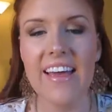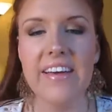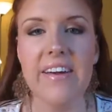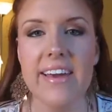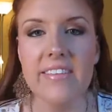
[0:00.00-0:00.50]

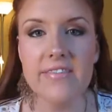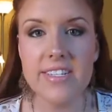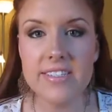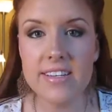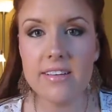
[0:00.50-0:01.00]
Okay,
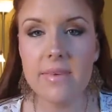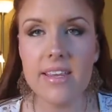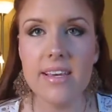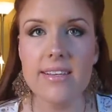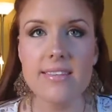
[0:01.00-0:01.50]
first thing on
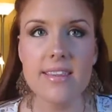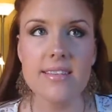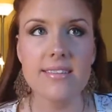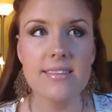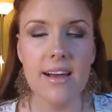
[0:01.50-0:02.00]
my list, and
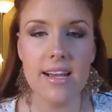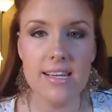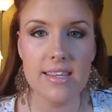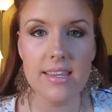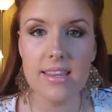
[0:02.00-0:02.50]
this is not
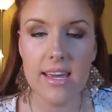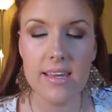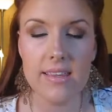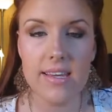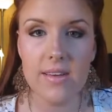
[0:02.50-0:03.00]

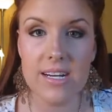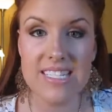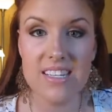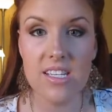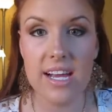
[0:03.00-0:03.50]
anything that you
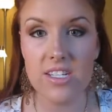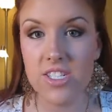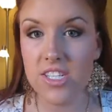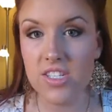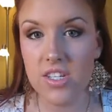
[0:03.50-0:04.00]
guys could
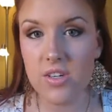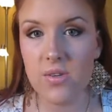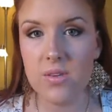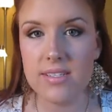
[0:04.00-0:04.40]
actually do,